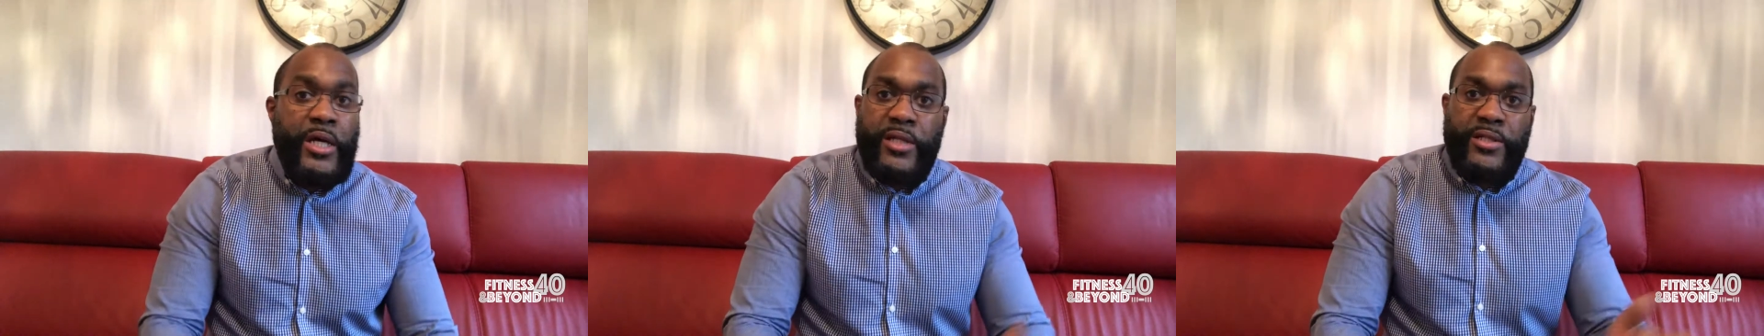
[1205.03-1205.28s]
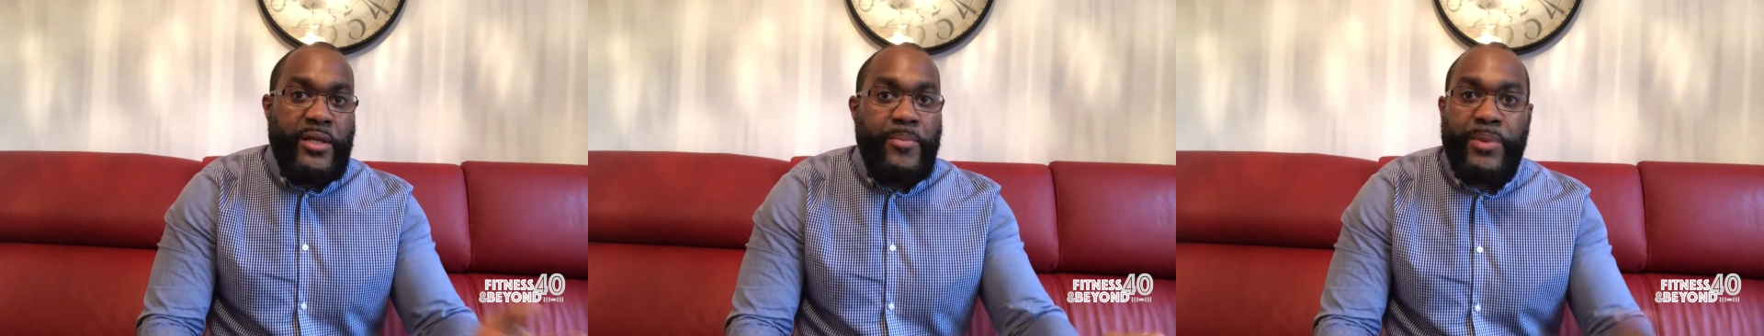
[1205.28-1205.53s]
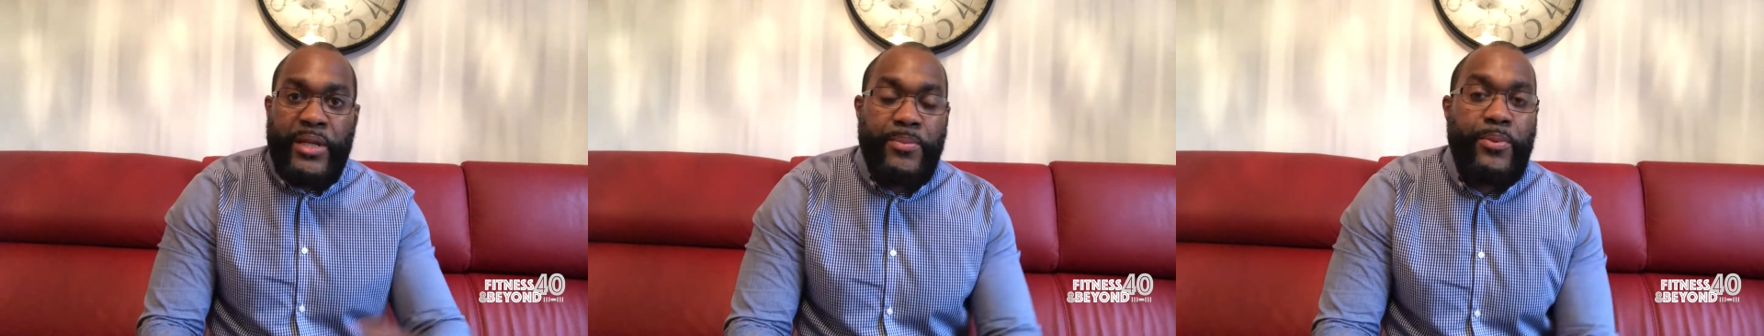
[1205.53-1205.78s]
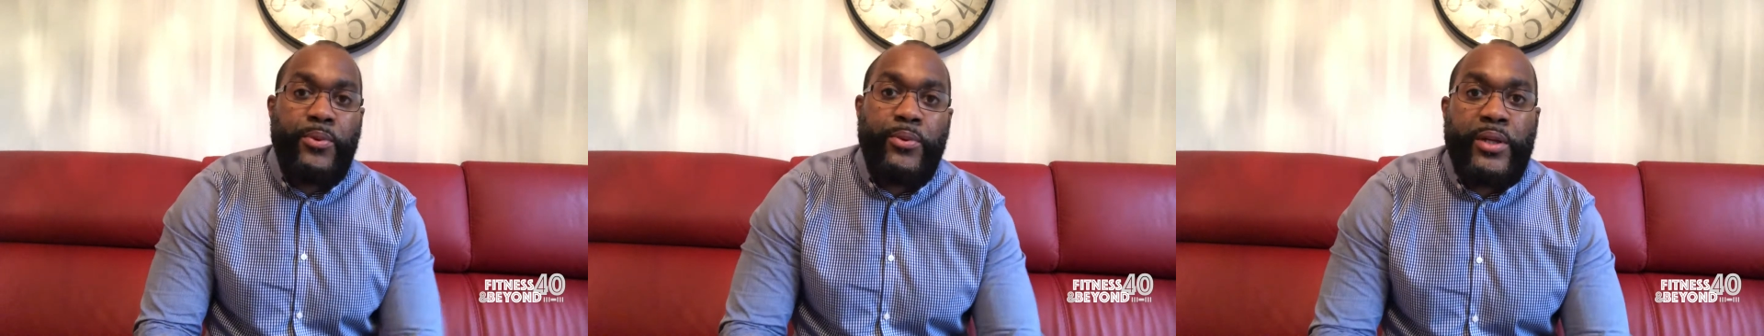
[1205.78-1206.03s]
Some
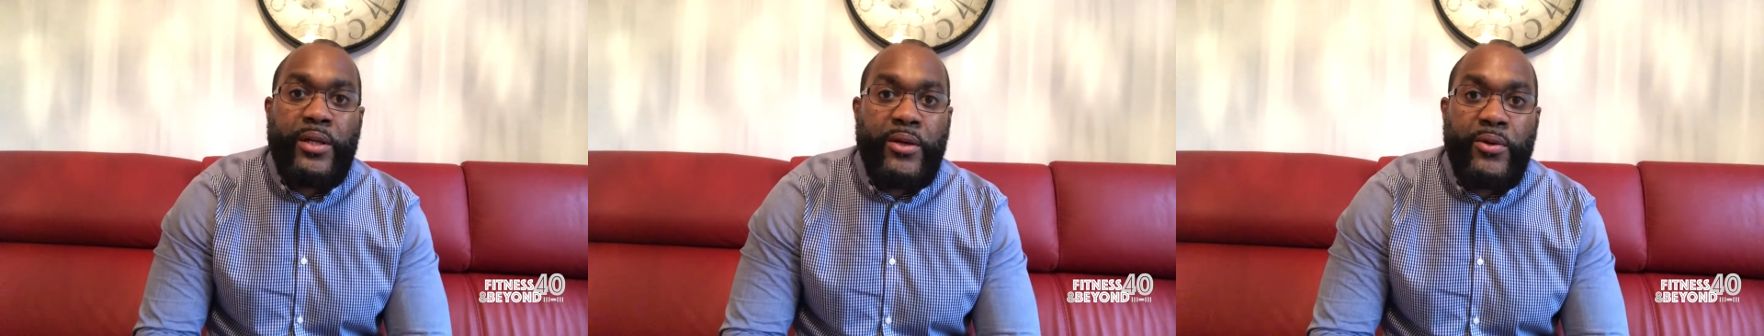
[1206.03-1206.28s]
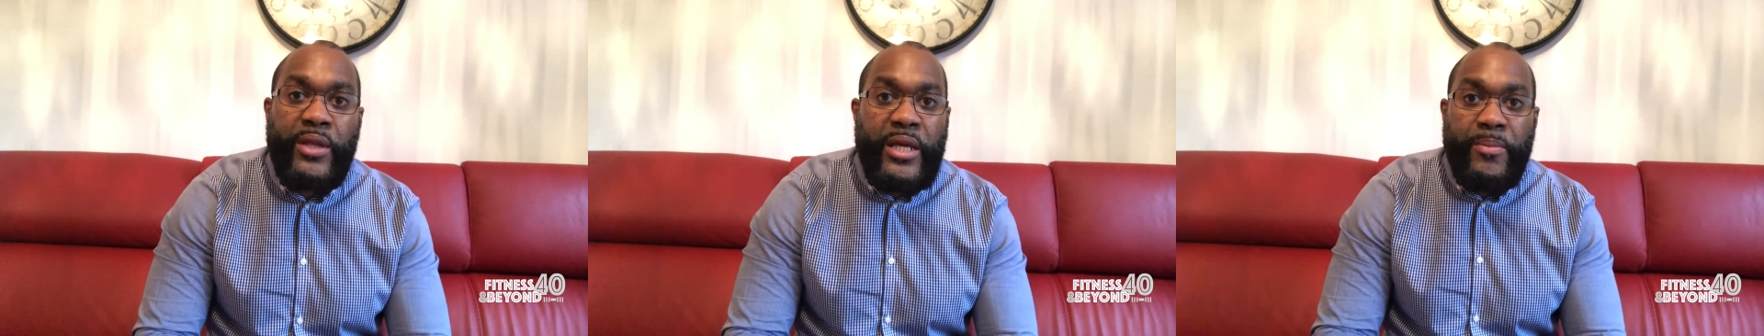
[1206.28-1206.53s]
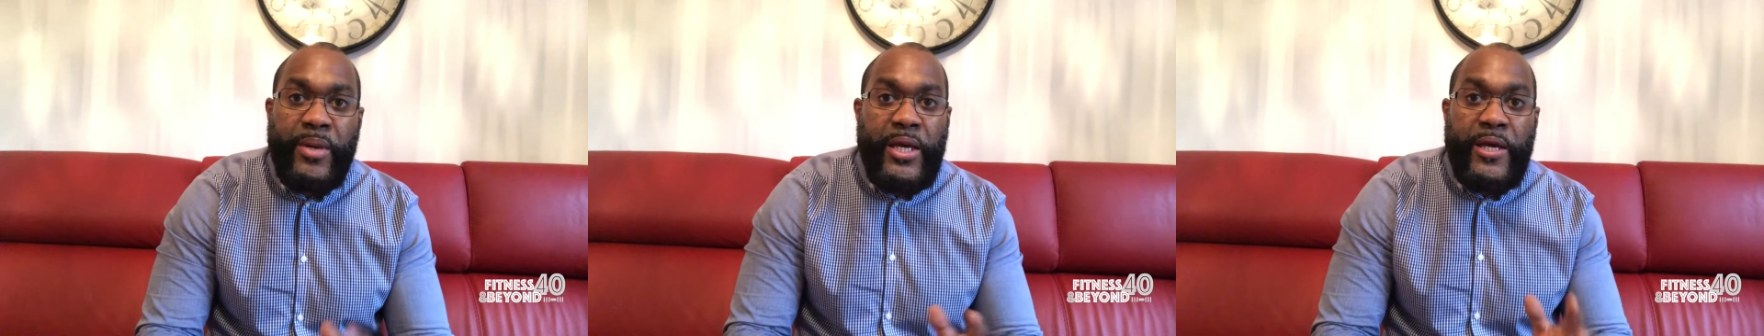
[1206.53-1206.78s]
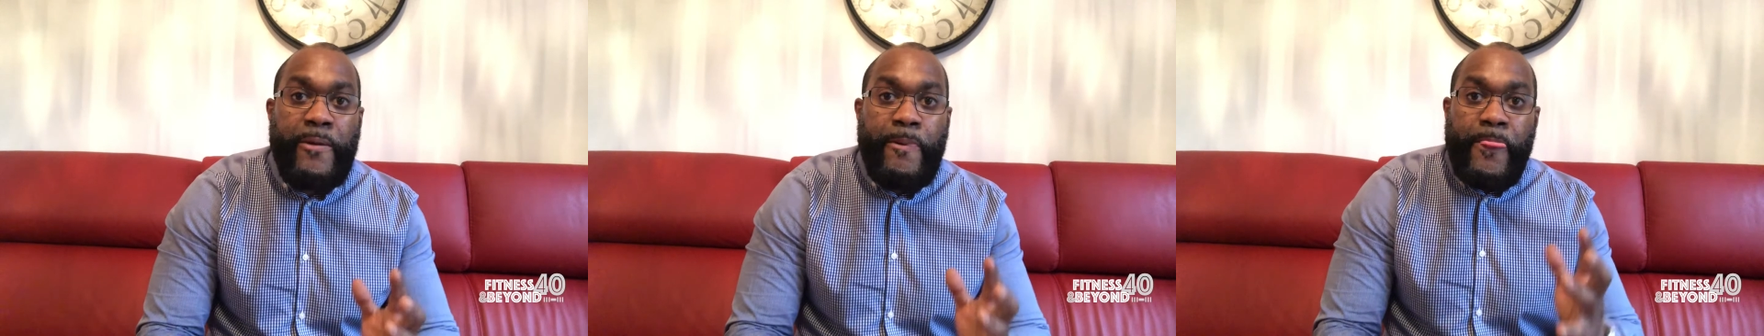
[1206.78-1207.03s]
people, you know, they
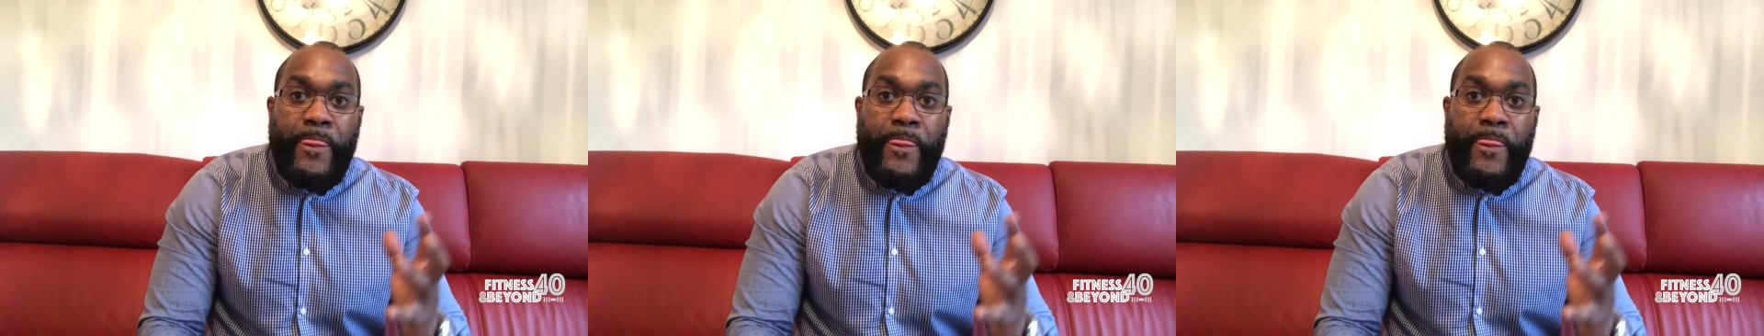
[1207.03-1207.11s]
may